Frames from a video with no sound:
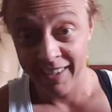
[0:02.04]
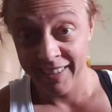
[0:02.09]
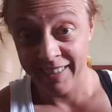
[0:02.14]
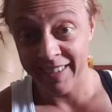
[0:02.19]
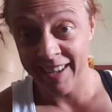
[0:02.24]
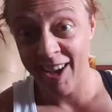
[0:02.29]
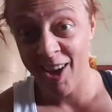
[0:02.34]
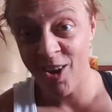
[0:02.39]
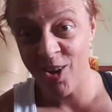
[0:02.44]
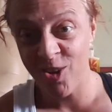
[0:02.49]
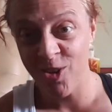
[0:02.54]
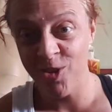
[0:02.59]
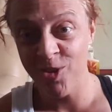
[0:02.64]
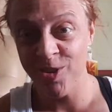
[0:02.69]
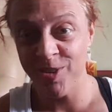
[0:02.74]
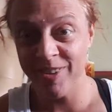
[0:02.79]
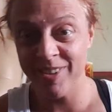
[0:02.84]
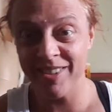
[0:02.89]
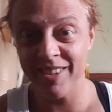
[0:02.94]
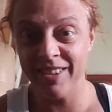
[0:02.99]
Now
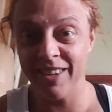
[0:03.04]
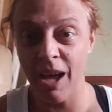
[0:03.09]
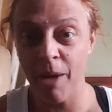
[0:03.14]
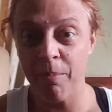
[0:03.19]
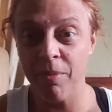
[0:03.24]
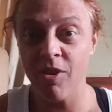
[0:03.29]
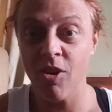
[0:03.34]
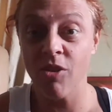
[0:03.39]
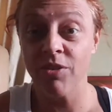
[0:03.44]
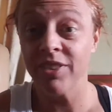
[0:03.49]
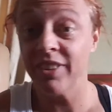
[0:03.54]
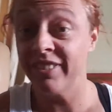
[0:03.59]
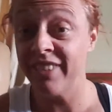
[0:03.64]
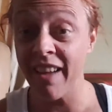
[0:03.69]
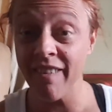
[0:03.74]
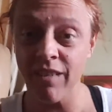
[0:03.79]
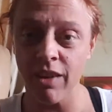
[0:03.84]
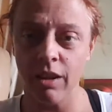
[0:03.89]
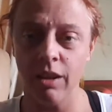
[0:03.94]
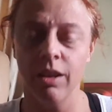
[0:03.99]
it's the topic of the
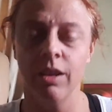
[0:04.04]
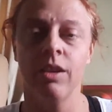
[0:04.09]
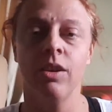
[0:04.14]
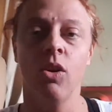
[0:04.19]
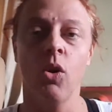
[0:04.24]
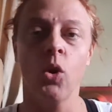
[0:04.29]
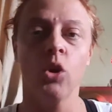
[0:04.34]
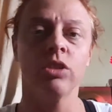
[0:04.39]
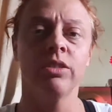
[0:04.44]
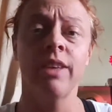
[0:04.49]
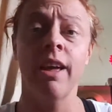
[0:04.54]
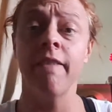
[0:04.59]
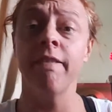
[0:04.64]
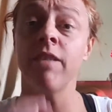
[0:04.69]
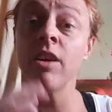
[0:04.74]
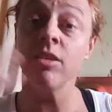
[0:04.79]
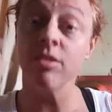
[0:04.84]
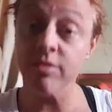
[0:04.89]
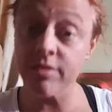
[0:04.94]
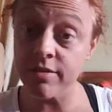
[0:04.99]
devil or
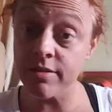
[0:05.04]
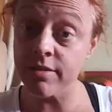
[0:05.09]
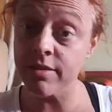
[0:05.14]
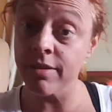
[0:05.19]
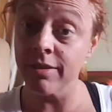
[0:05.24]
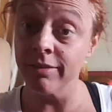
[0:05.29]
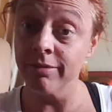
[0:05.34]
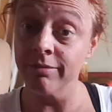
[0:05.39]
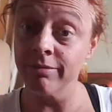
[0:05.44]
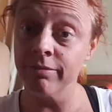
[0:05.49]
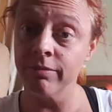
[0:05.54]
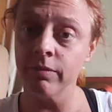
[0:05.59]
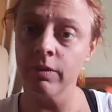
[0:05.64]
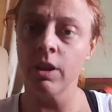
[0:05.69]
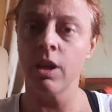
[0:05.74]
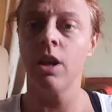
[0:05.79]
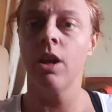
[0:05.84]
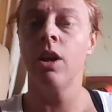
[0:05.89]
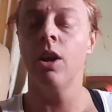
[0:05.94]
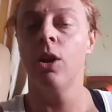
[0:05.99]
devils.
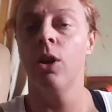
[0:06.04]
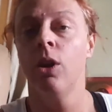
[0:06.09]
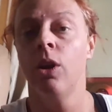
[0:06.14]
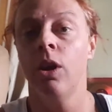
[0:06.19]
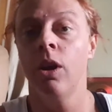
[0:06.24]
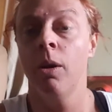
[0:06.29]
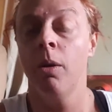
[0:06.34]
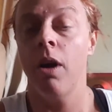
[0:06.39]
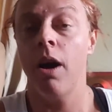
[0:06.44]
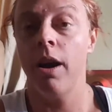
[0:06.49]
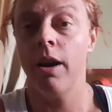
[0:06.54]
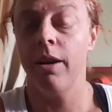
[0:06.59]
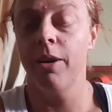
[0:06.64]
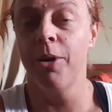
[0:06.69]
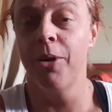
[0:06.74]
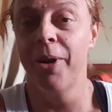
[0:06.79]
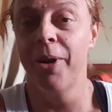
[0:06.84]
By